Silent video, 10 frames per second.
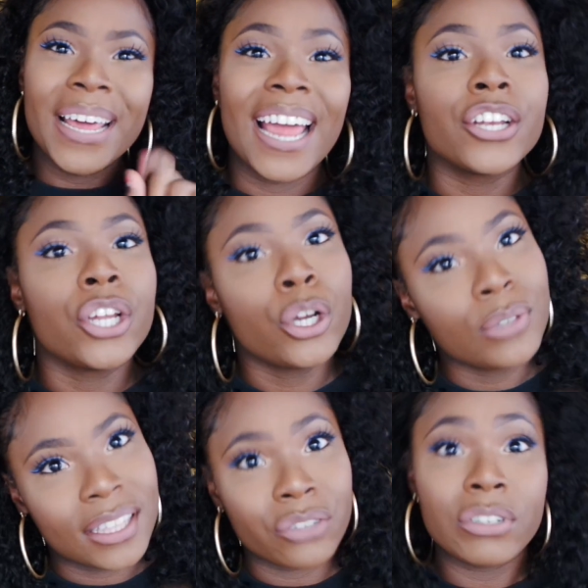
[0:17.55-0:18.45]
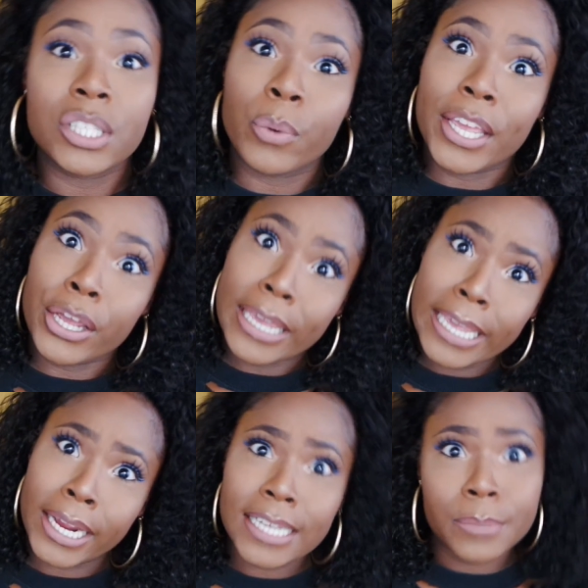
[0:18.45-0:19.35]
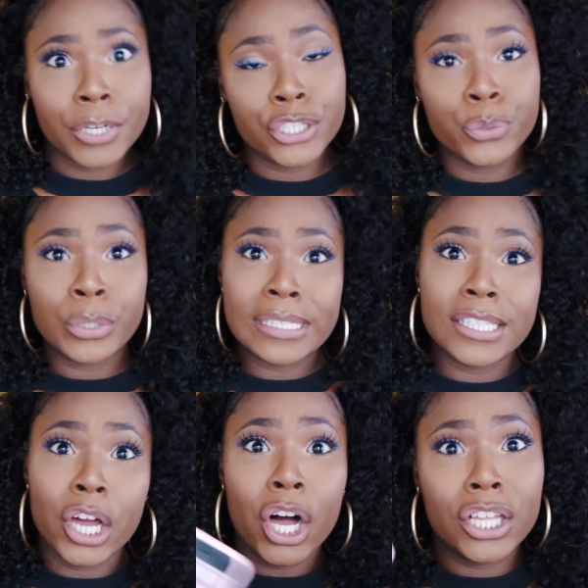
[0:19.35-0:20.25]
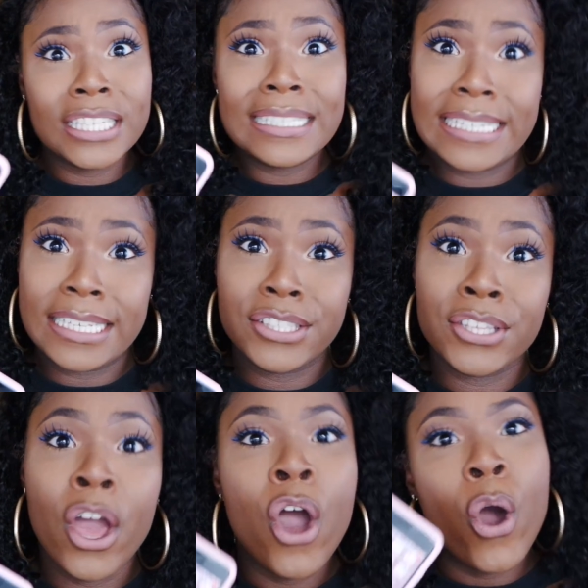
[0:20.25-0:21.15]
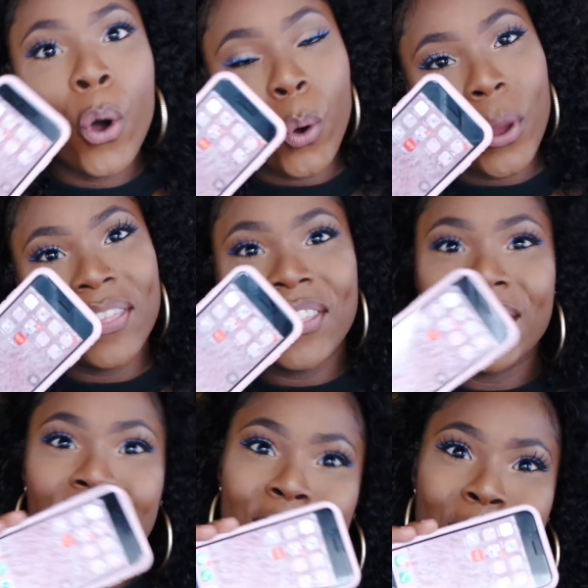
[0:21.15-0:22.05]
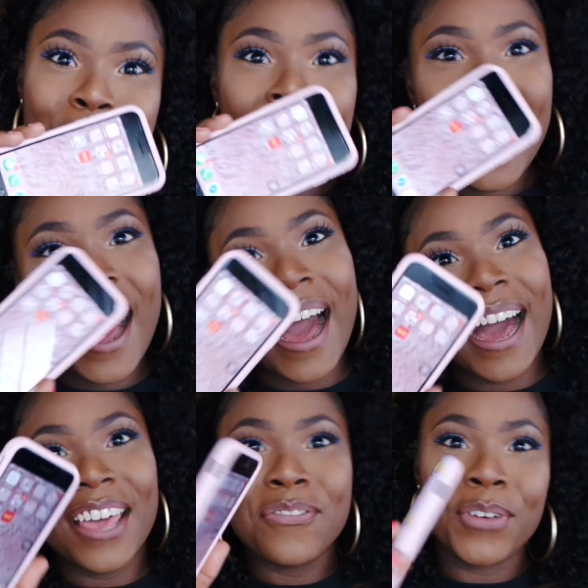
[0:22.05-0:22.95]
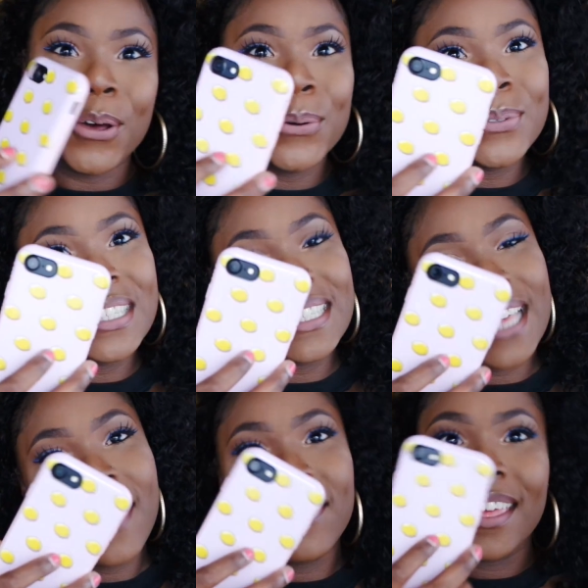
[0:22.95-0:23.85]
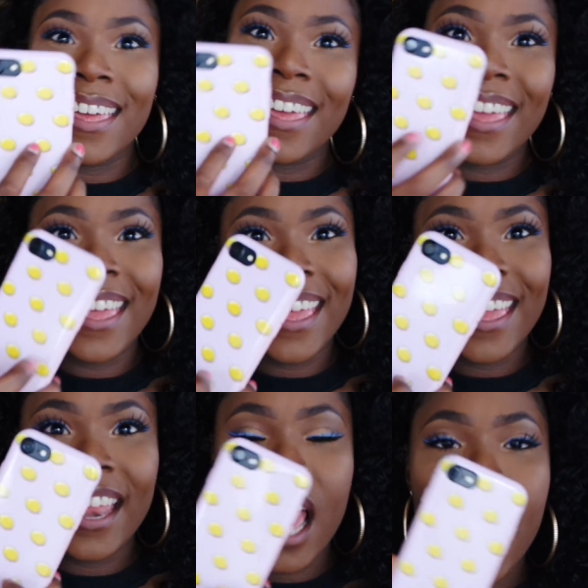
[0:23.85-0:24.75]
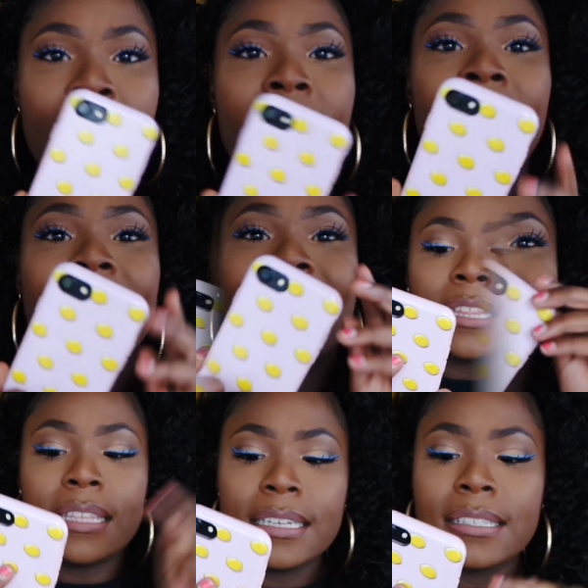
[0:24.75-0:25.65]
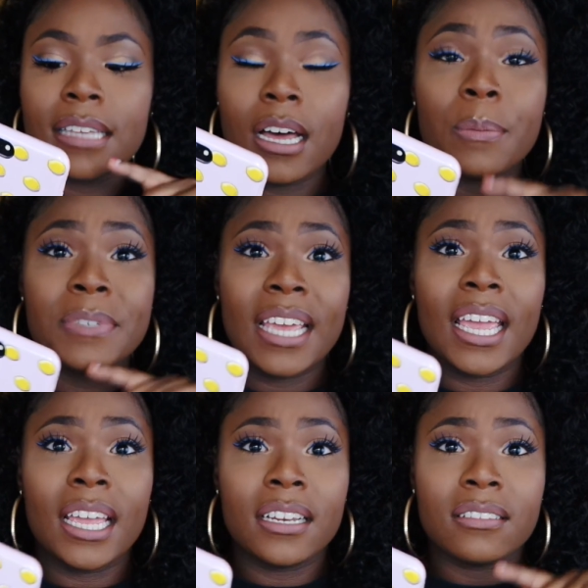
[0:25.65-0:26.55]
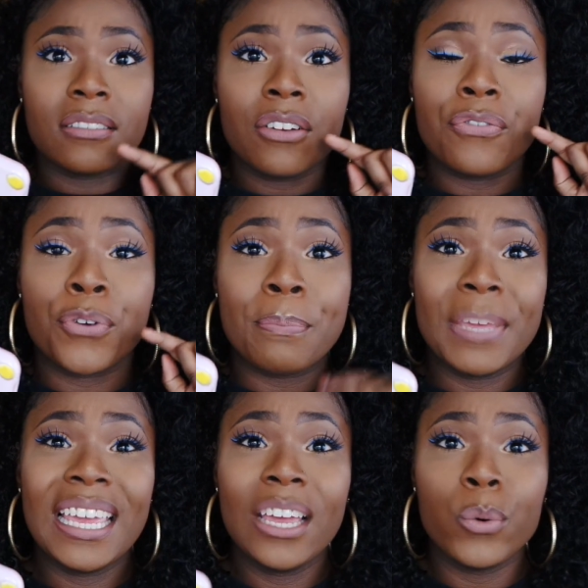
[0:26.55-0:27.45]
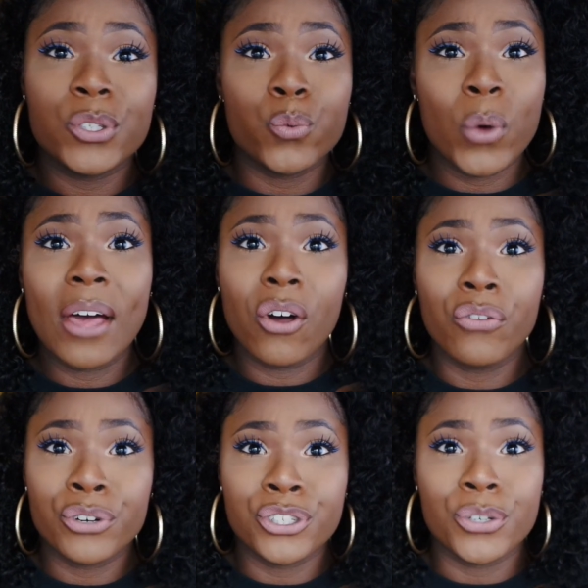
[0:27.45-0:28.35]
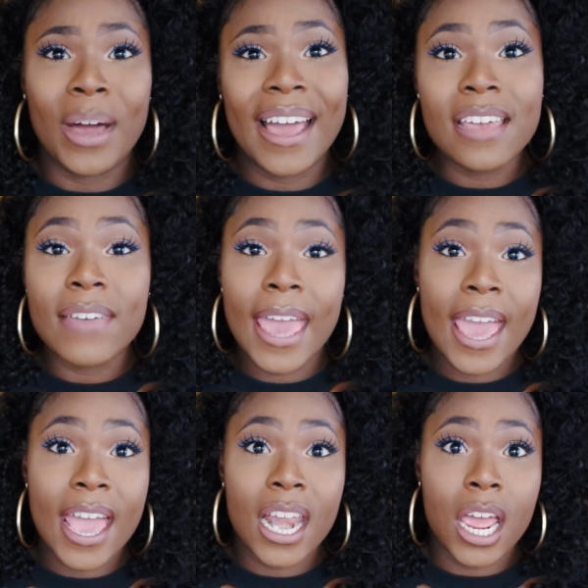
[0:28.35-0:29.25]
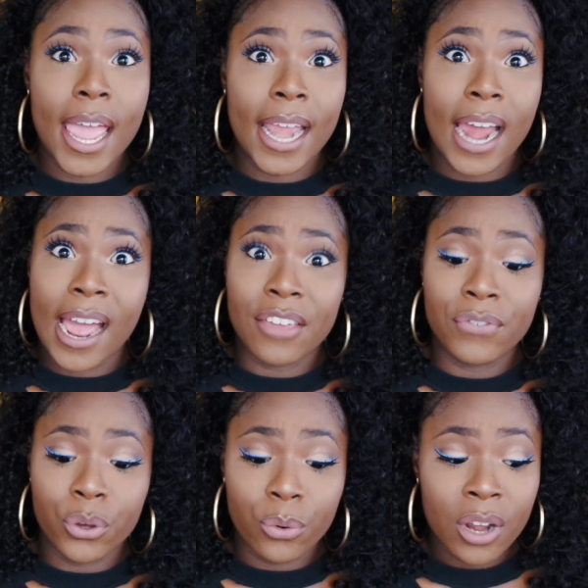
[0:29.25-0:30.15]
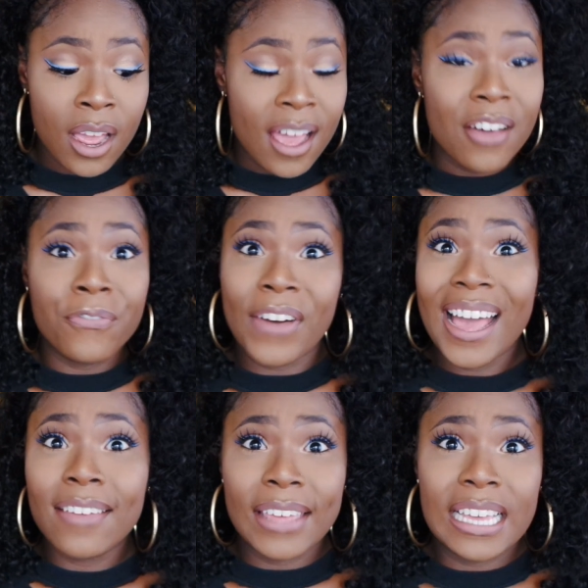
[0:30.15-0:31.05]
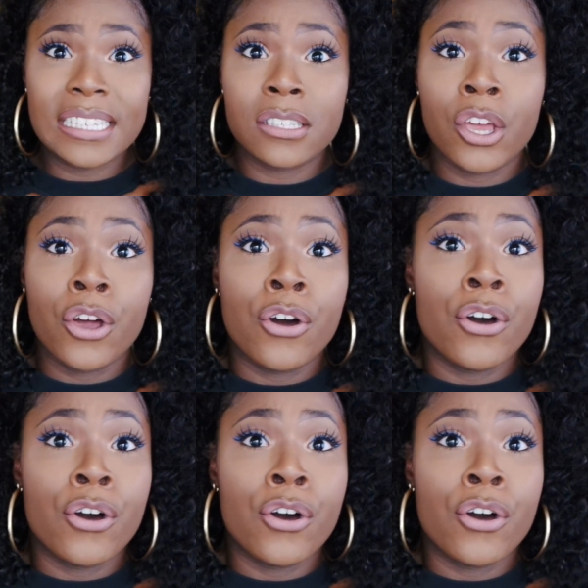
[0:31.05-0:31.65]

but I know that the reason why you're here is because you want to see all the deets on the new iPhone 7. This update for me was well overdue. I have had an iPhone 5S